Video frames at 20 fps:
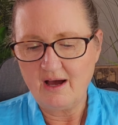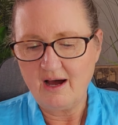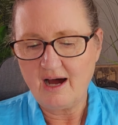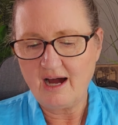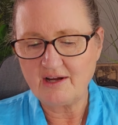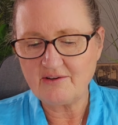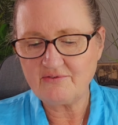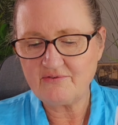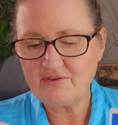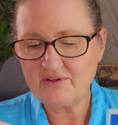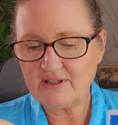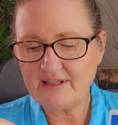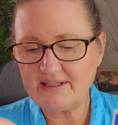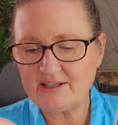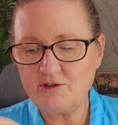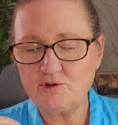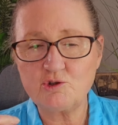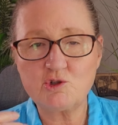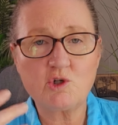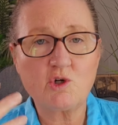I feel like
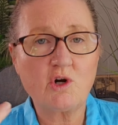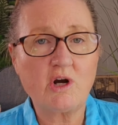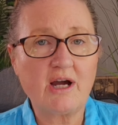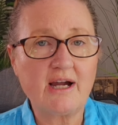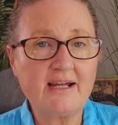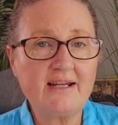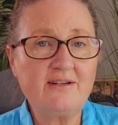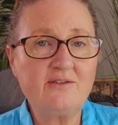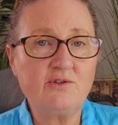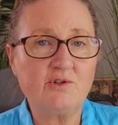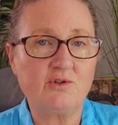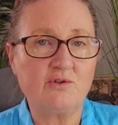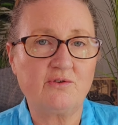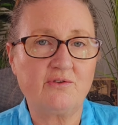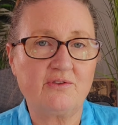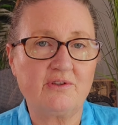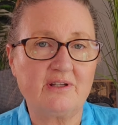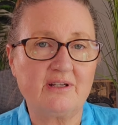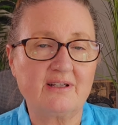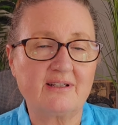you're trying new
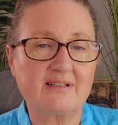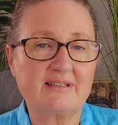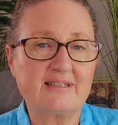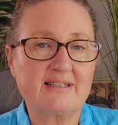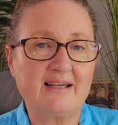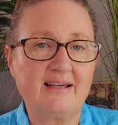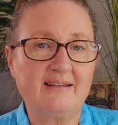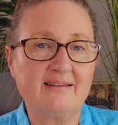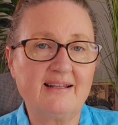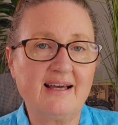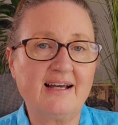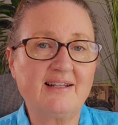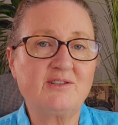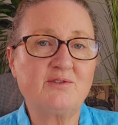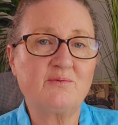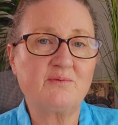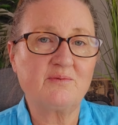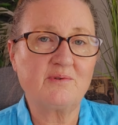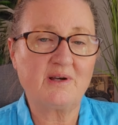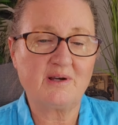things, and that's
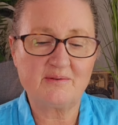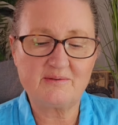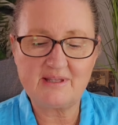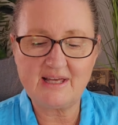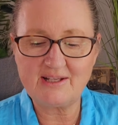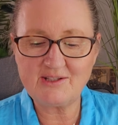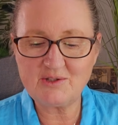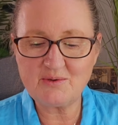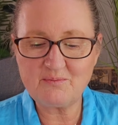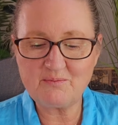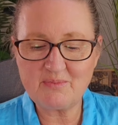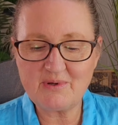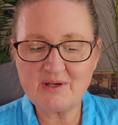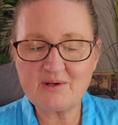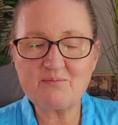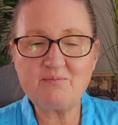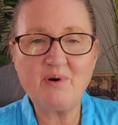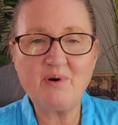a big